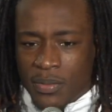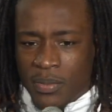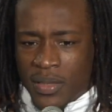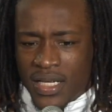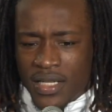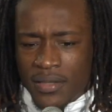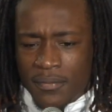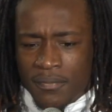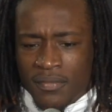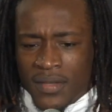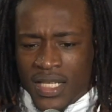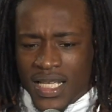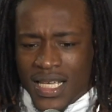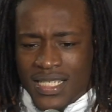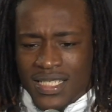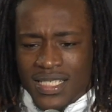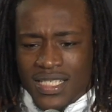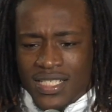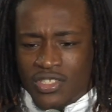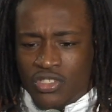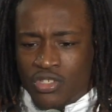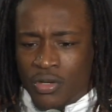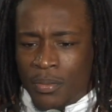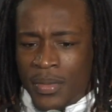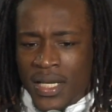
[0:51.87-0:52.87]
But it's
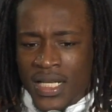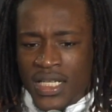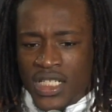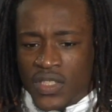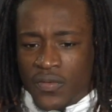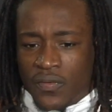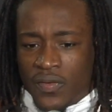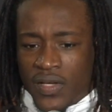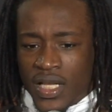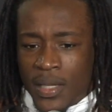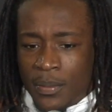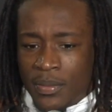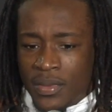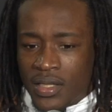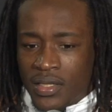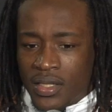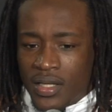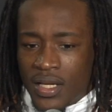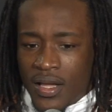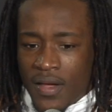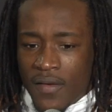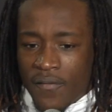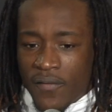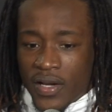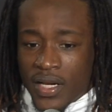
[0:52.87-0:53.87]
just tremendous for him to
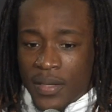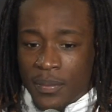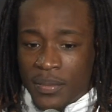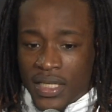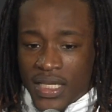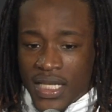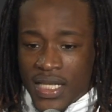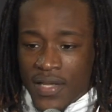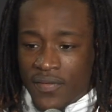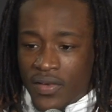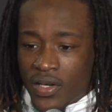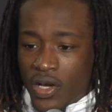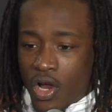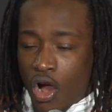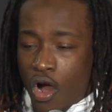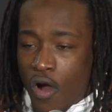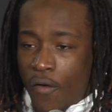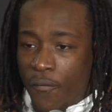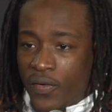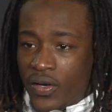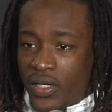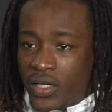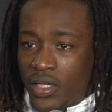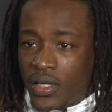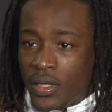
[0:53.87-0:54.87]
even
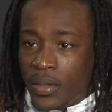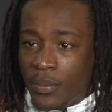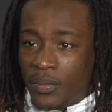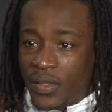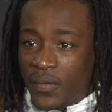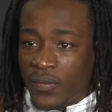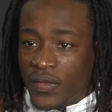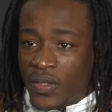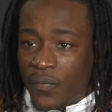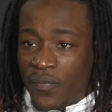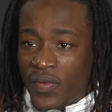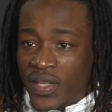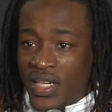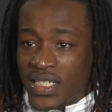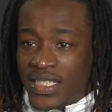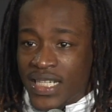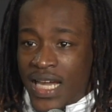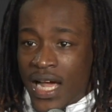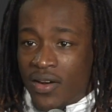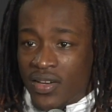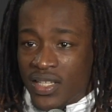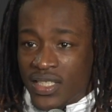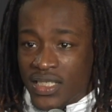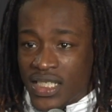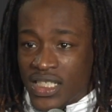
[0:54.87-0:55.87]
offer to finish
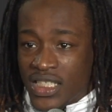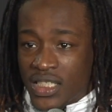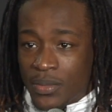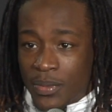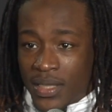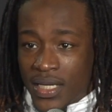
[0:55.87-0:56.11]
out the season,